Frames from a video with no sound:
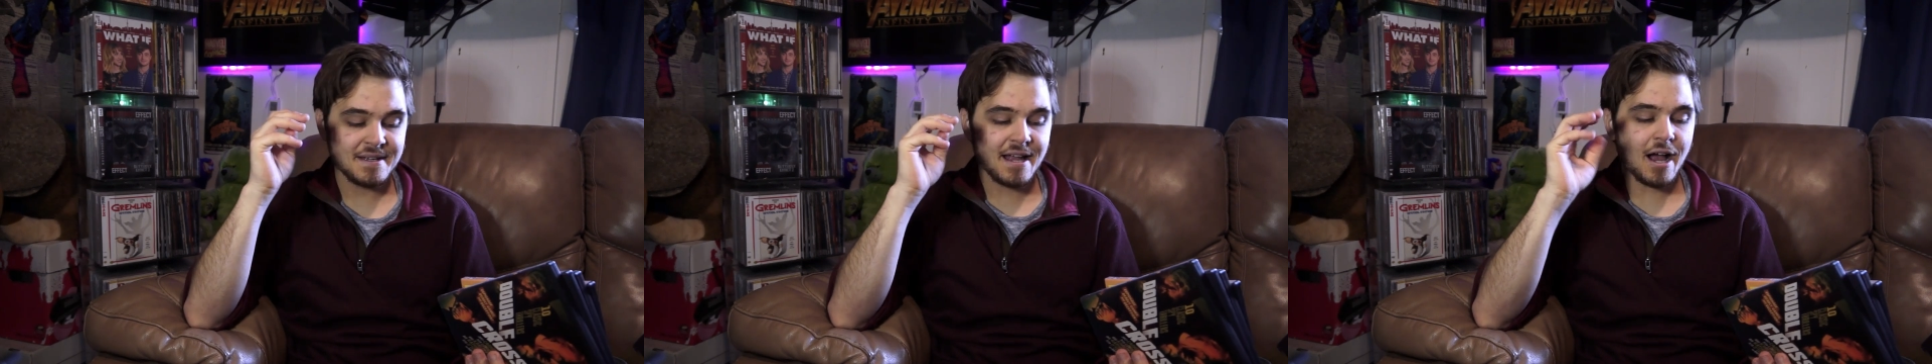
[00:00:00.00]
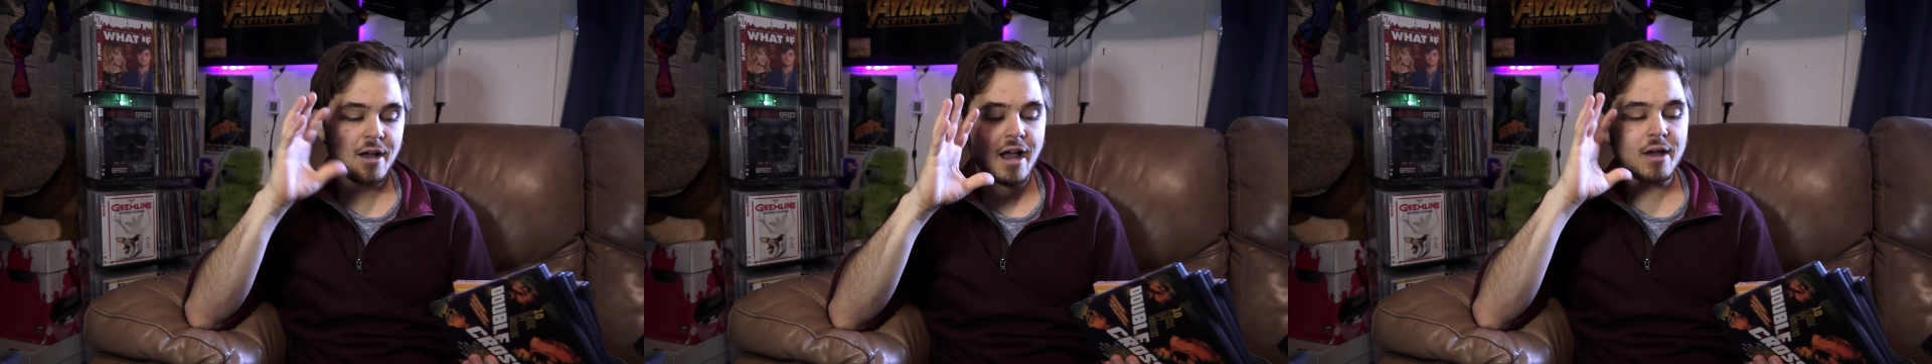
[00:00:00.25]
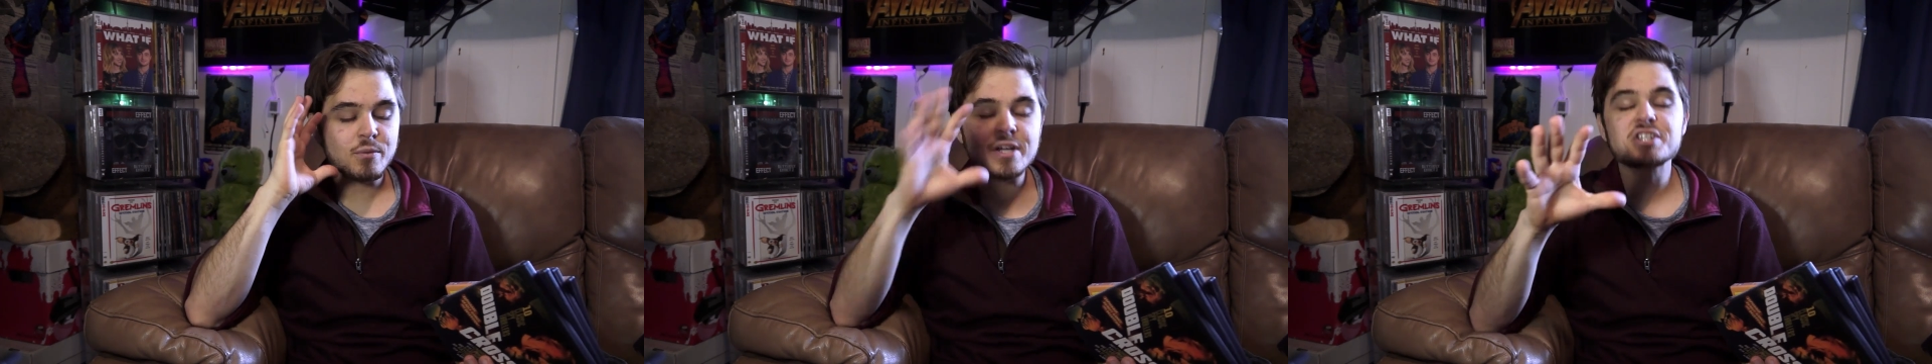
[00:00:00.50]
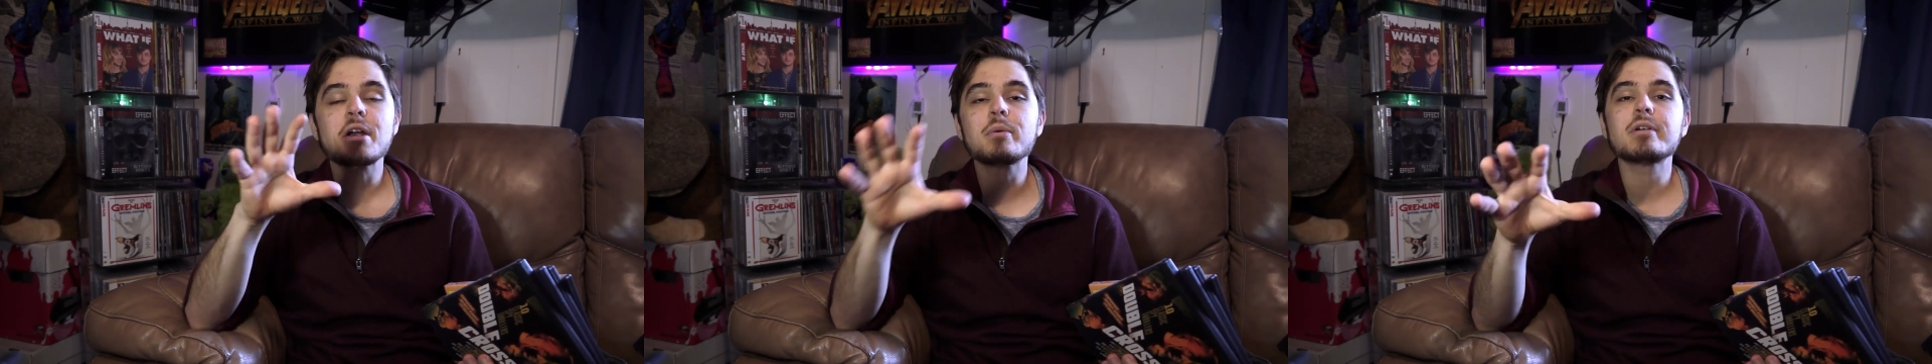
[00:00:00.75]
I
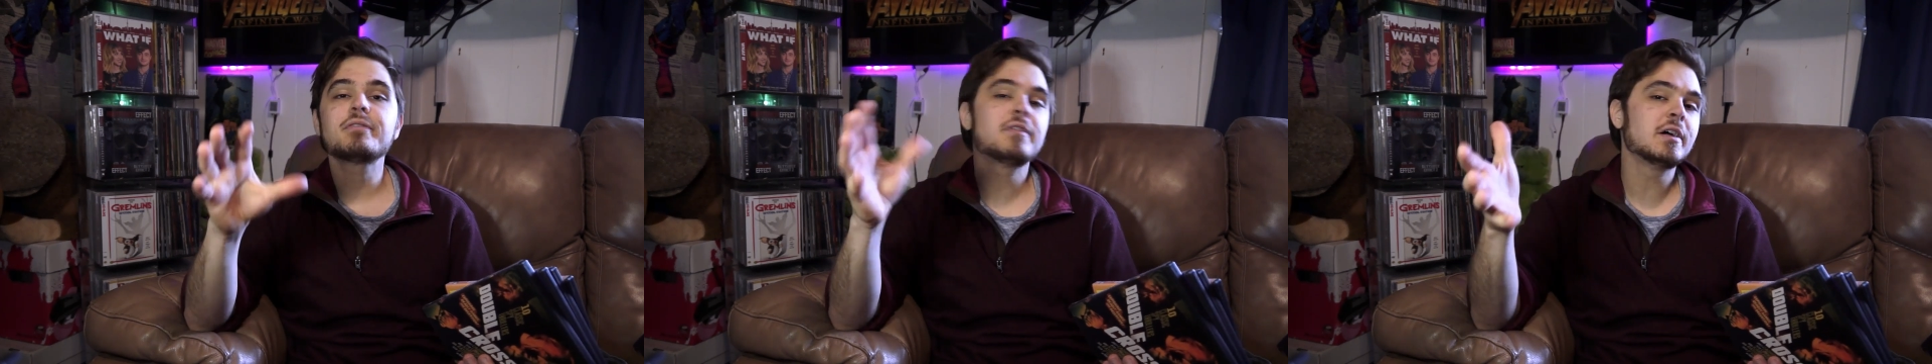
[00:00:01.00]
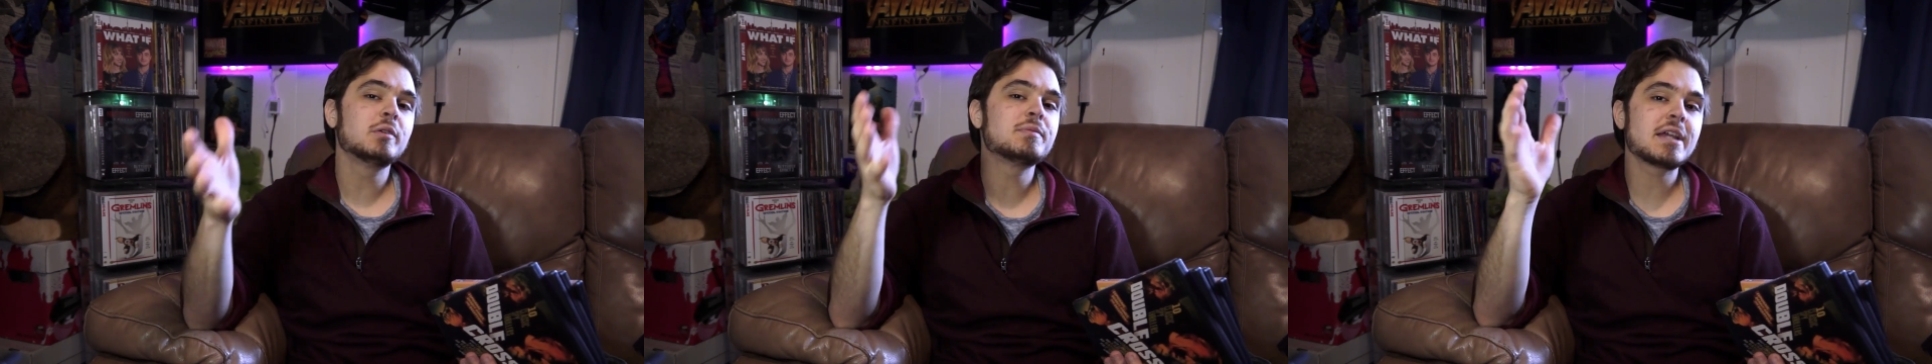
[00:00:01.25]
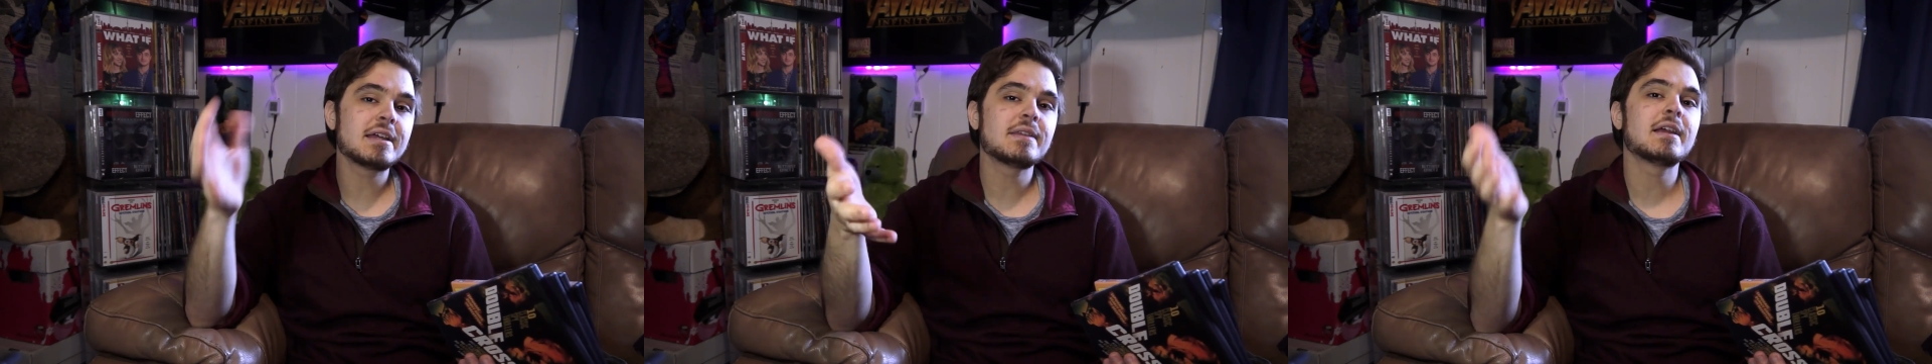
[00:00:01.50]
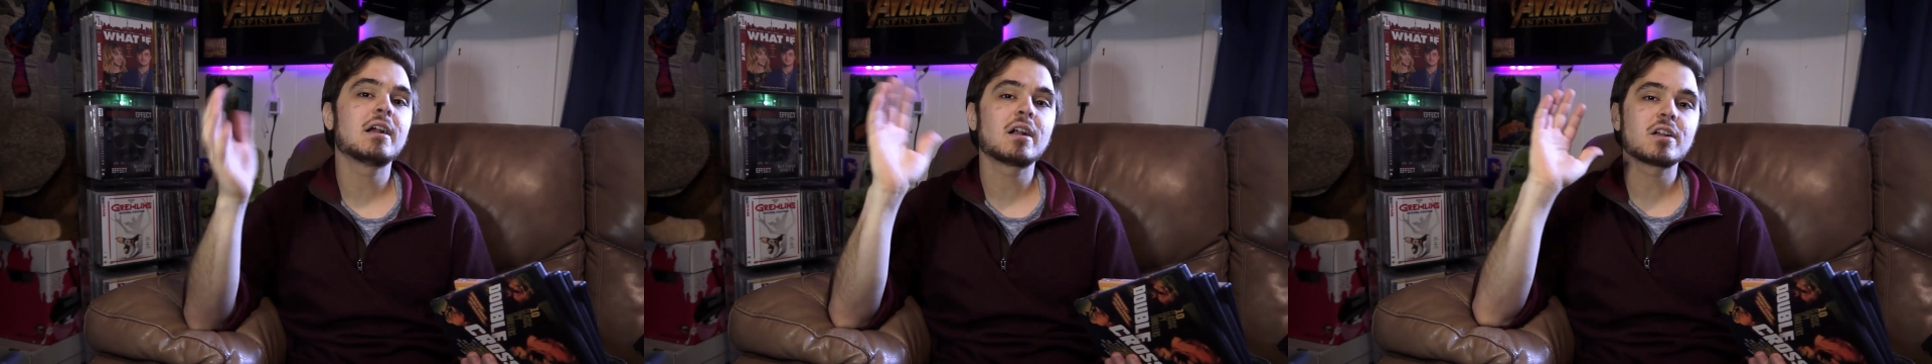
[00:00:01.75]
wish I would have filmed in
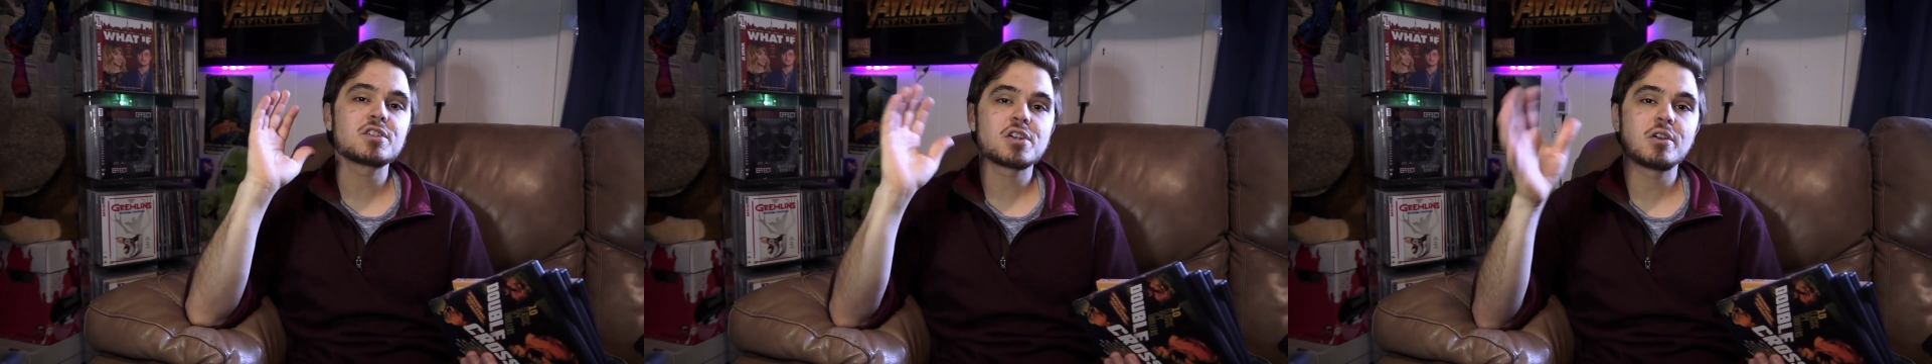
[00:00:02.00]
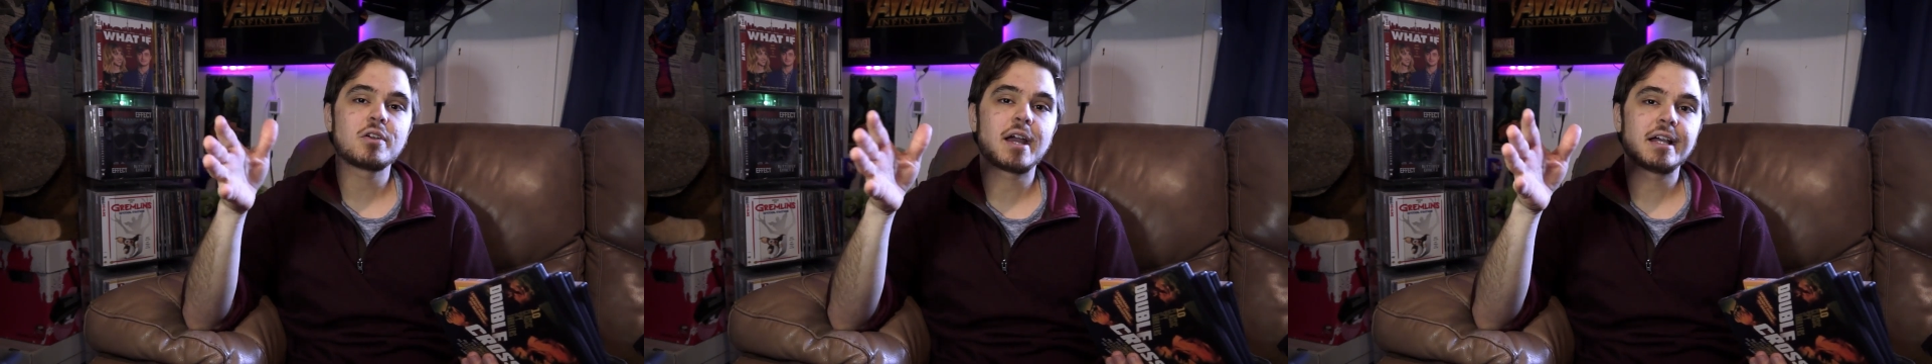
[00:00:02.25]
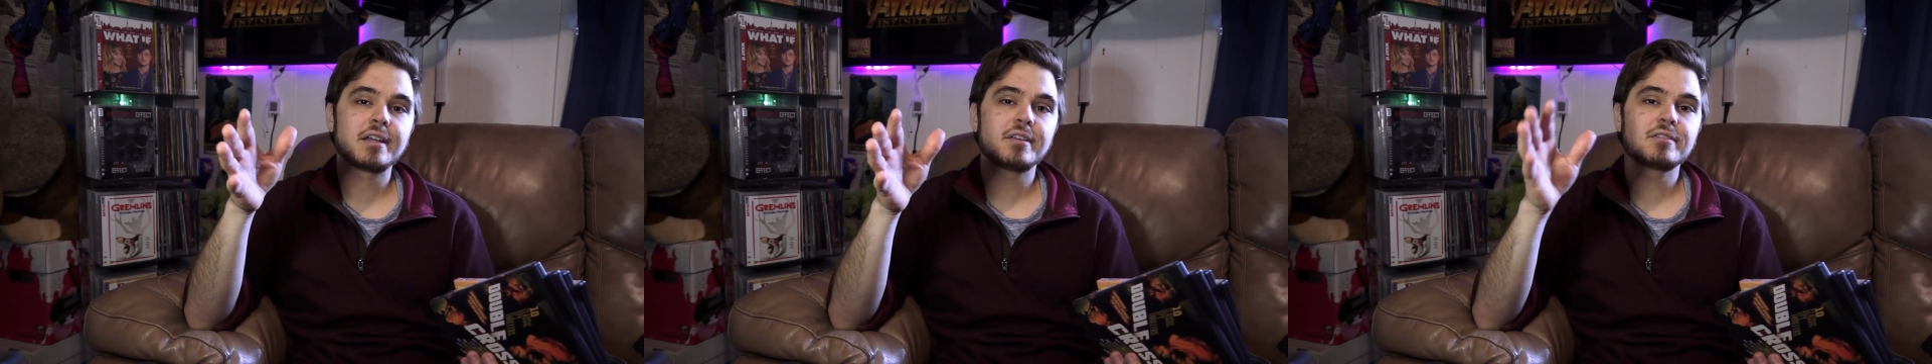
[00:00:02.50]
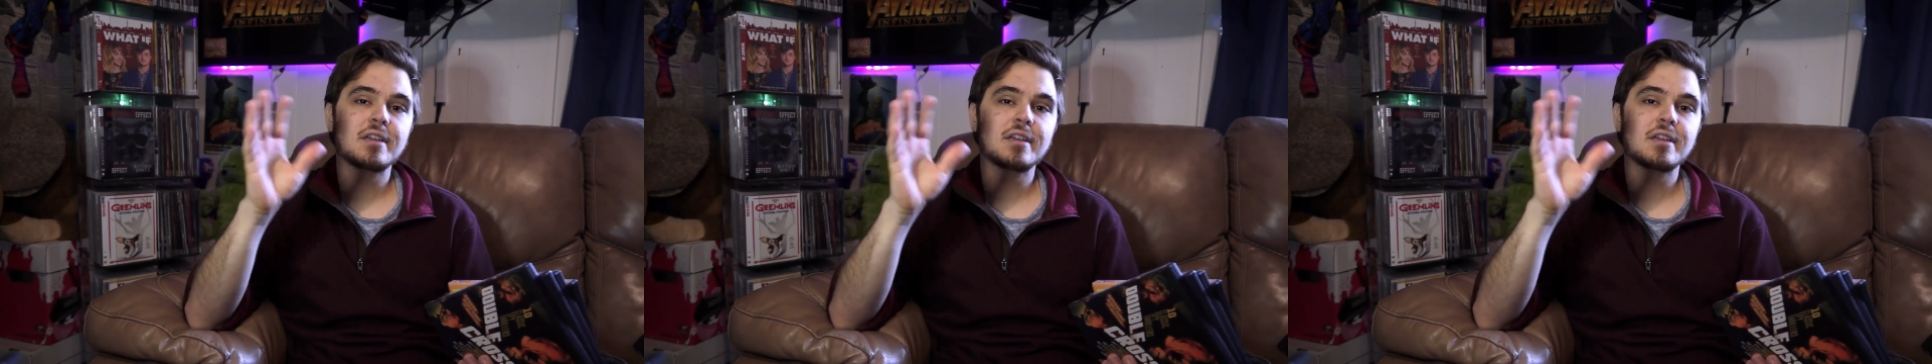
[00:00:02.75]
there to show you guys,